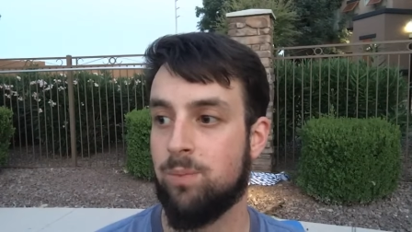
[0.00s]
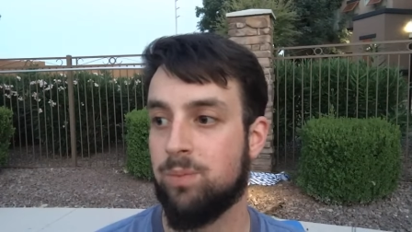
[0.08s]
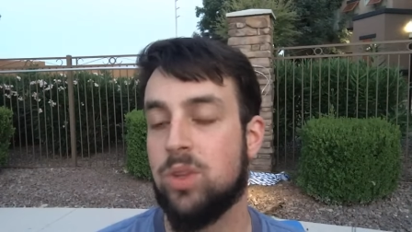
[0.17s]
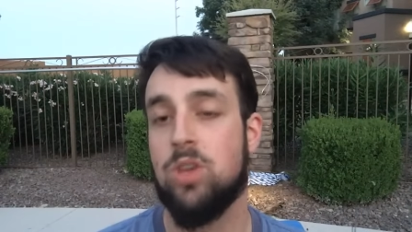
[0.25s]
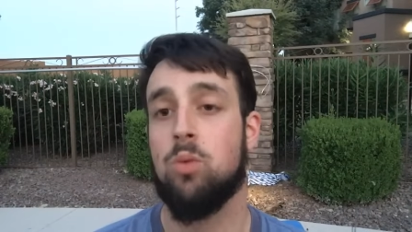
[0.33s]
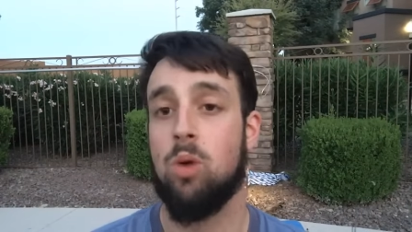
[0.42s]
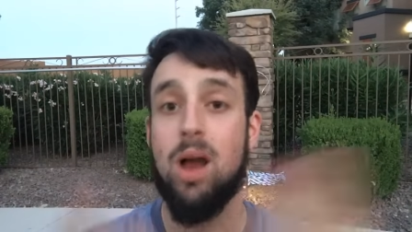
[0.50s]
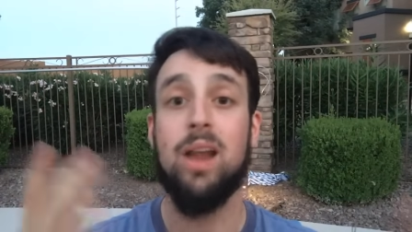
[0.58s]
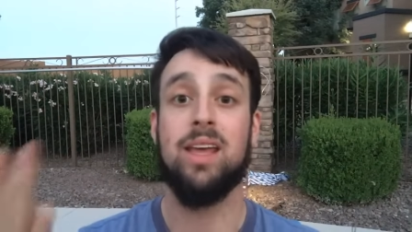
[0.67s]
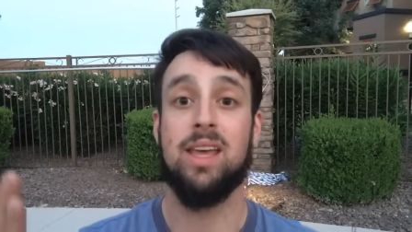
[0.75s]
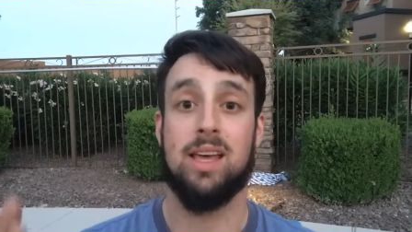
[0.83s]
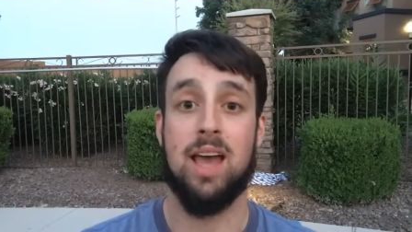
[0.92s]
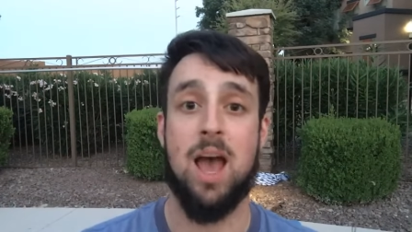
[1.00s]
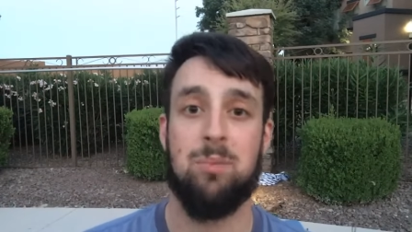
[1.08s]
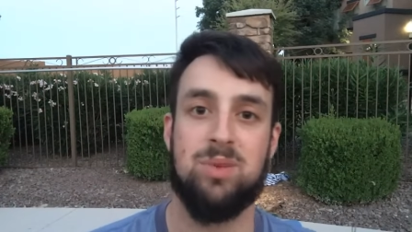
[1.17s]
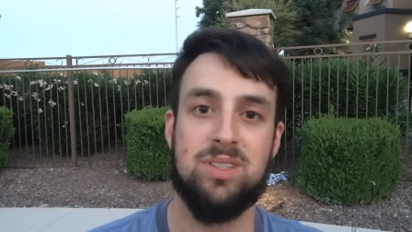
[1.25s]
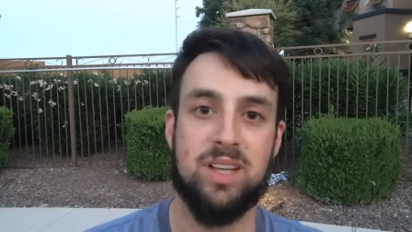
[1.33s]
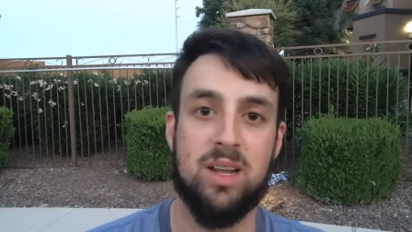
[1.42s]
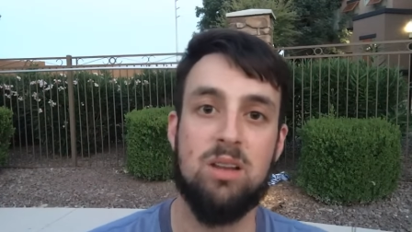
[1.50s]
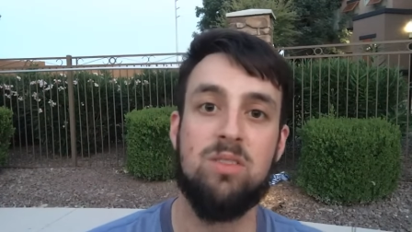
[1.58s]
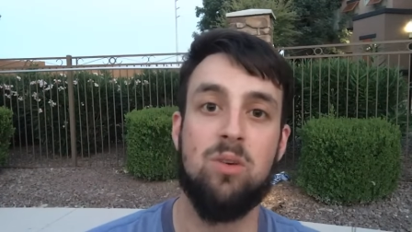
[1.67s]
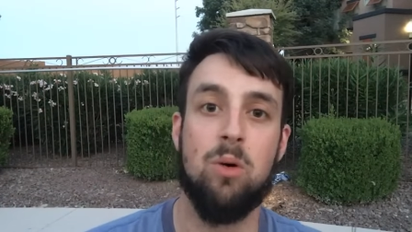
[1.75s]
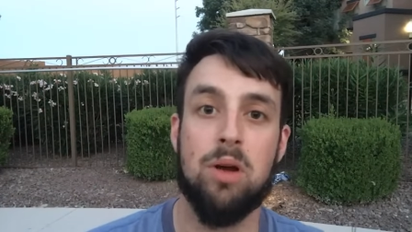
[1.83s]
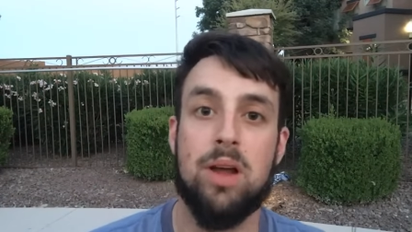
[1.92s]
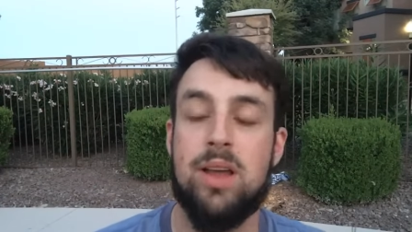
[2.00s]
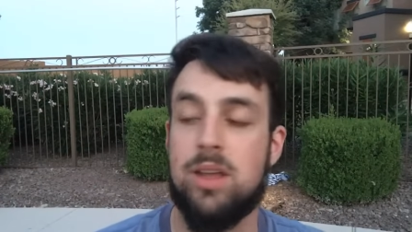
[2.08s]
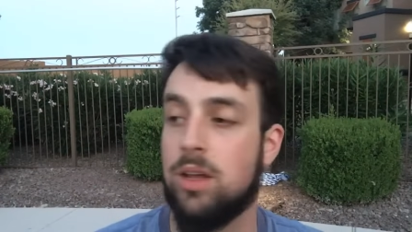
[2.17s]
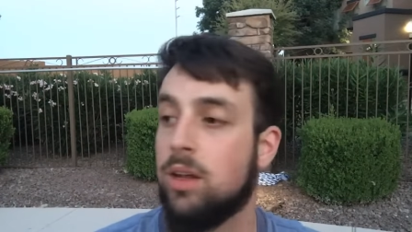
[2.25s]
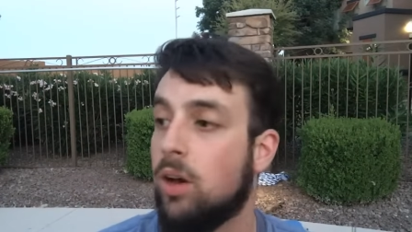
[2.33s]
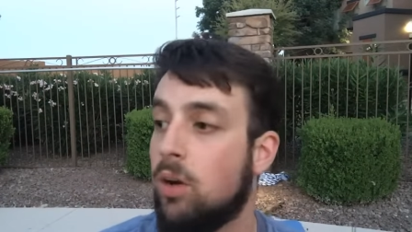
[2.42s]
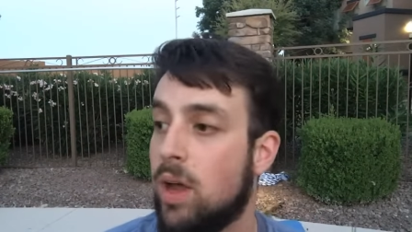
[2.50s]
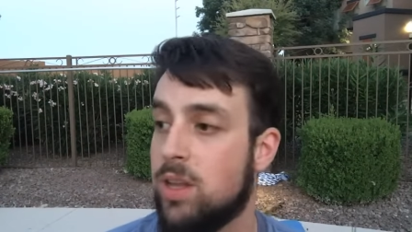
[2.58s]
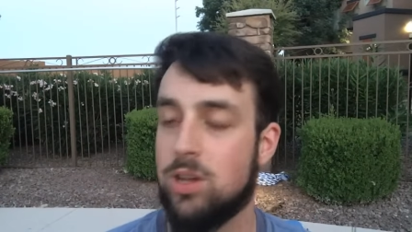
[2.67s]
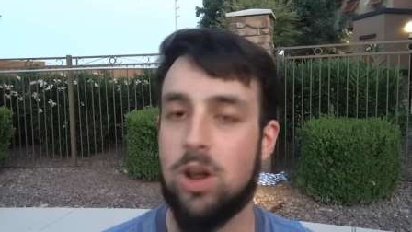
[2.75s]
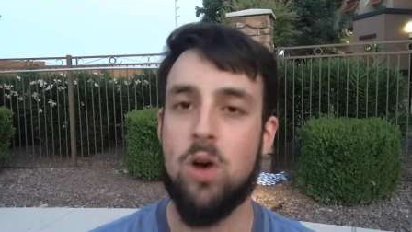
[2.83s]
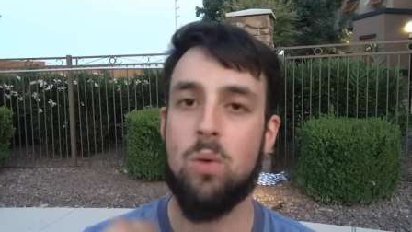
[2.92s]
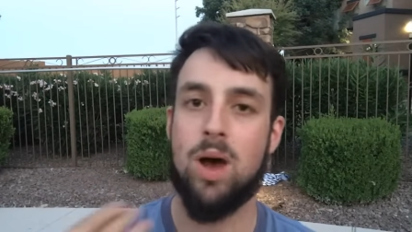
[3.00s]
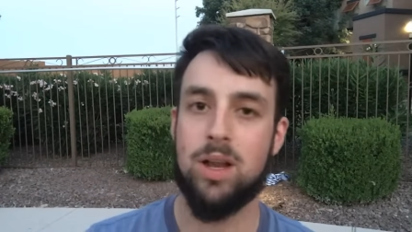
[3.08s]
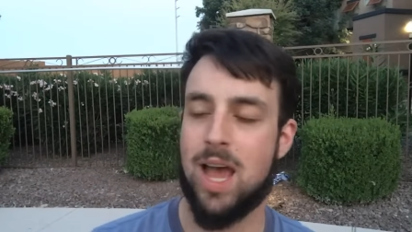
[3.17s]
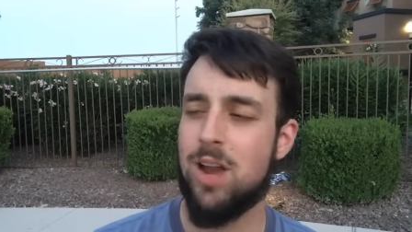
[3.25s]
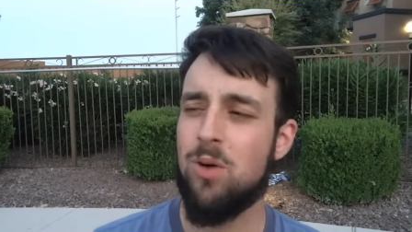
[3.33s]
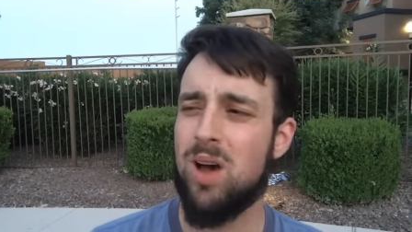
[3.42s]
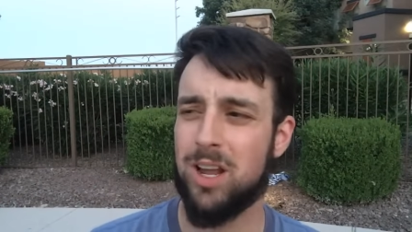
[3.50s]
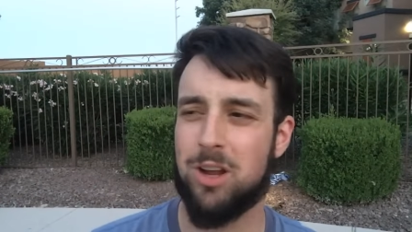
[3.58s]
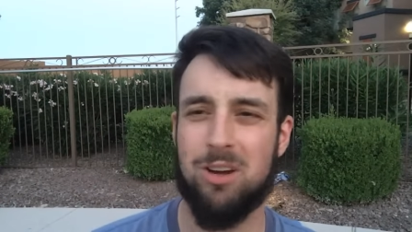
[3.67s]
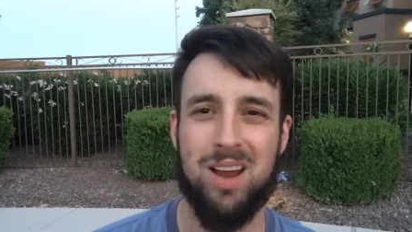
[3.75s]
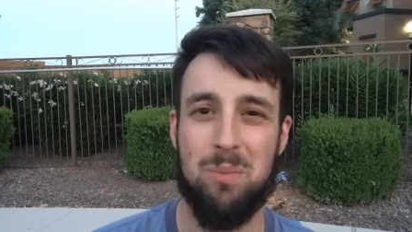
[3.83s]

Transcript: you want to get compensated for it, you know, and you don't want to, I don't want to create a